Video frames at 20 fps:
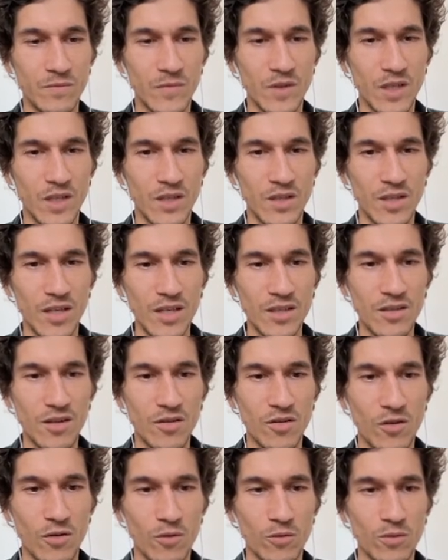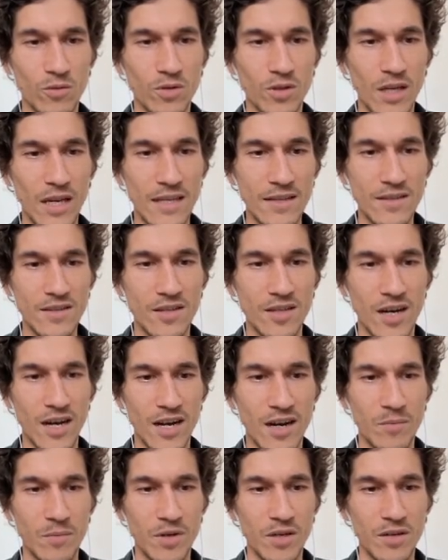Can take the road and the
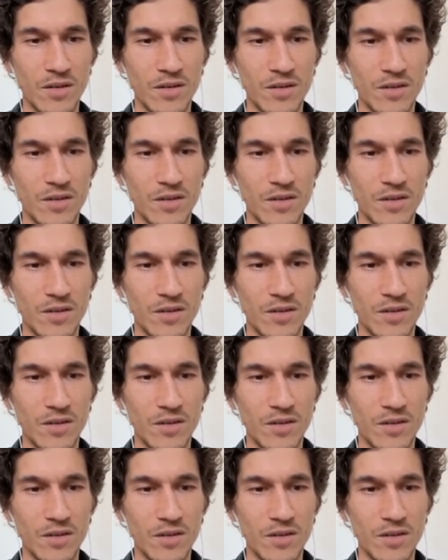army.